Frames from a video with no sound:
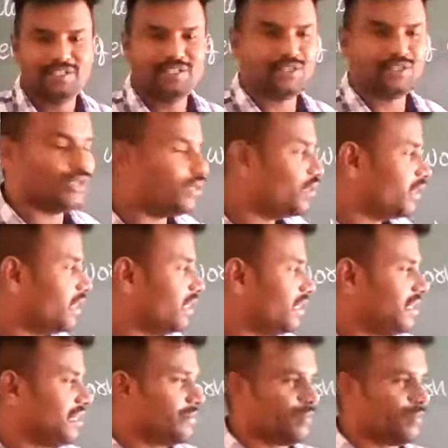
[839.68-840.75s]
So
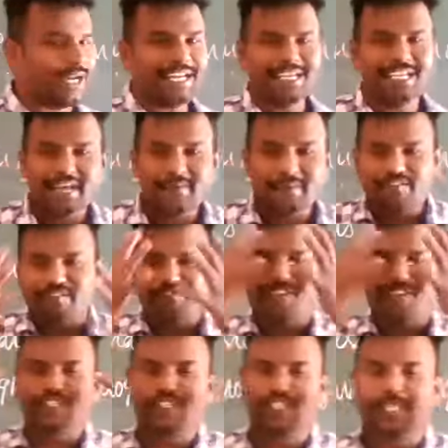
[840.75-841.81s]
morning time our
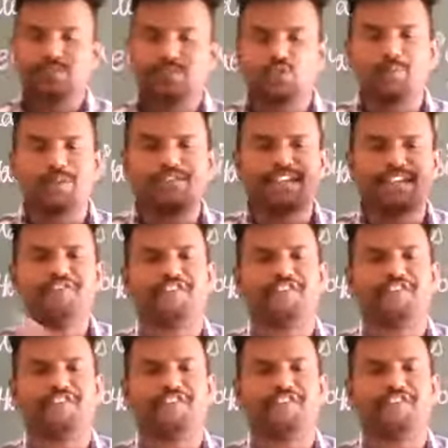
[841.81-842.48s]
face seems to be very